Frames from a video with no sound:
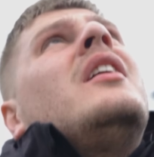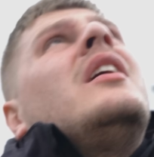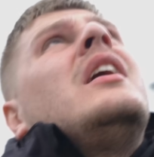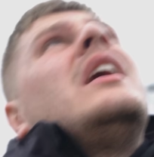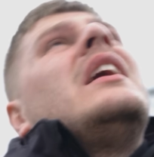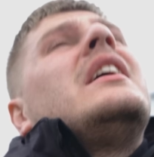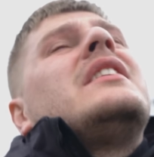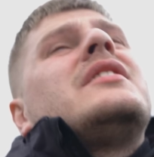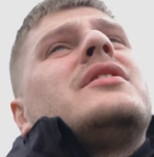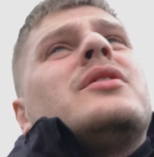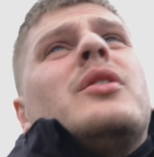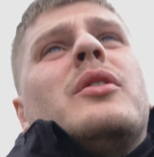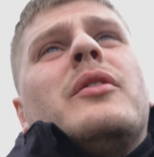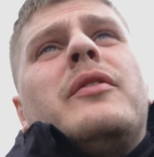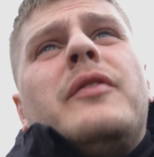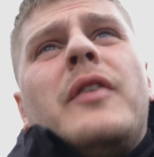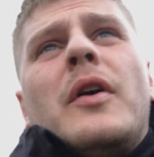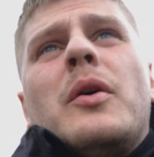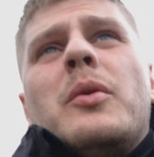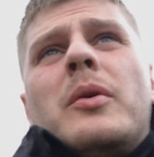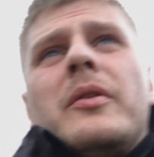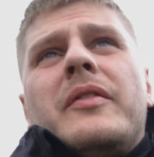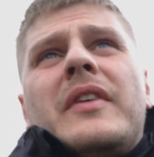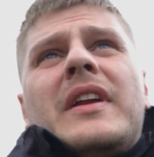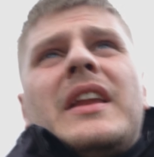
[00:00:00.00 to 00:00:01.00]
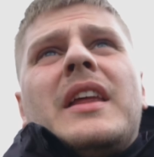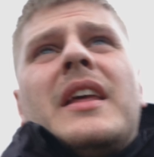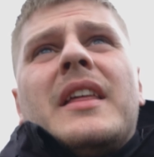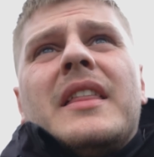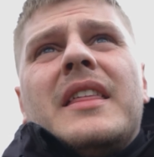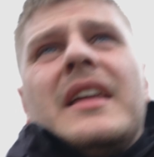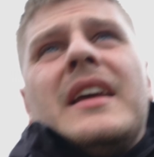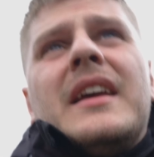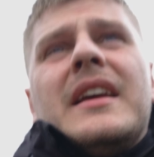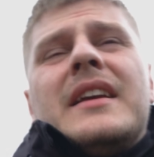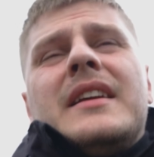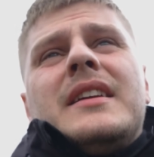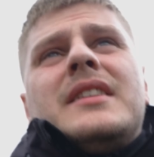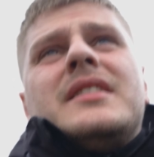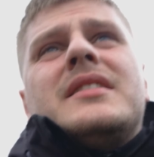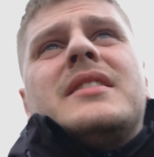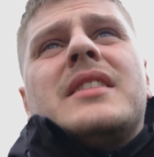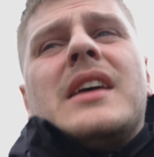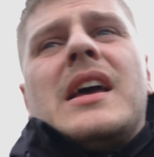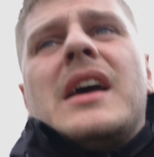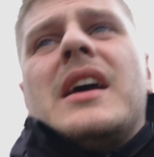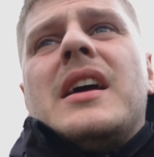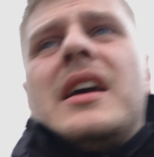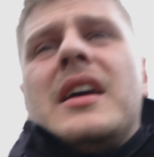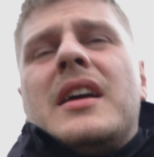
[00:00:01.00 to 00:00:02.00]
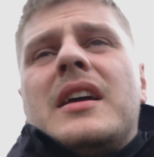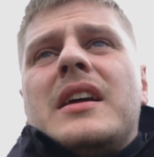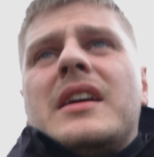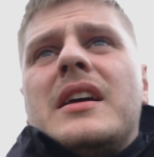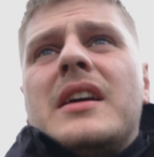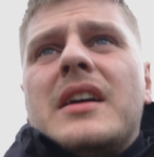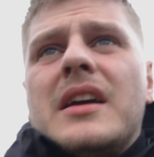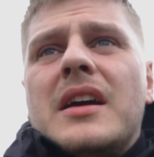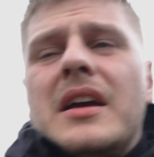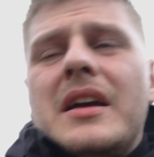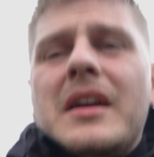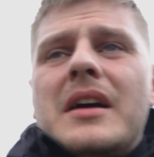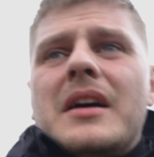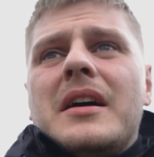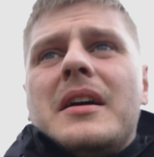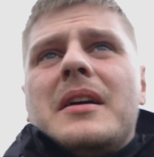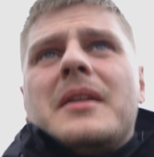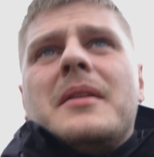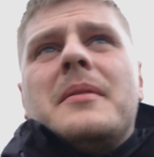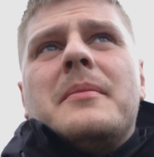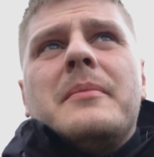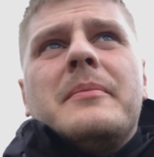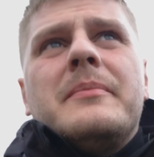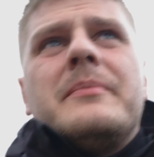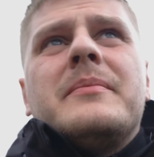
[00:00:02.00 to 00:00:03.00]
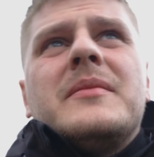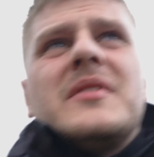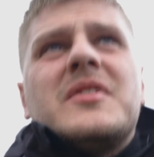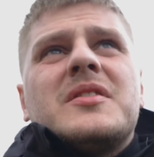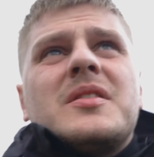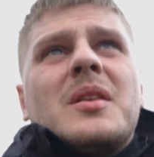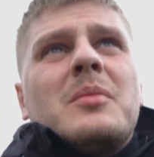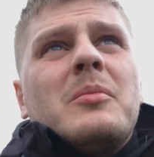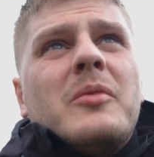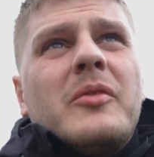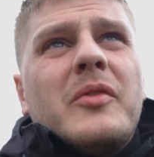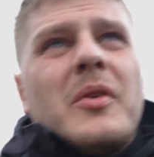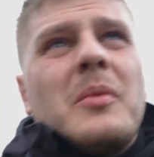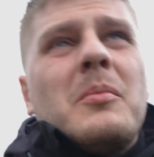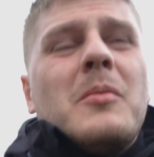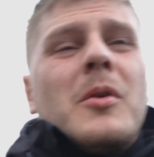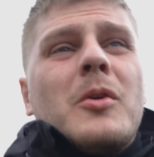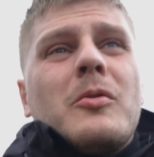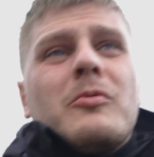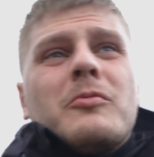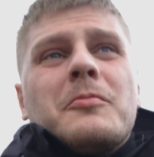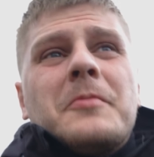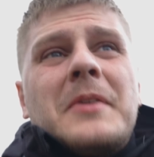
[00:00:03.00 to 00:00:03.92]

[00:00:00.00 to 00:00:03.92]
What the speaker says: there's not a fault with any of these. Some of them look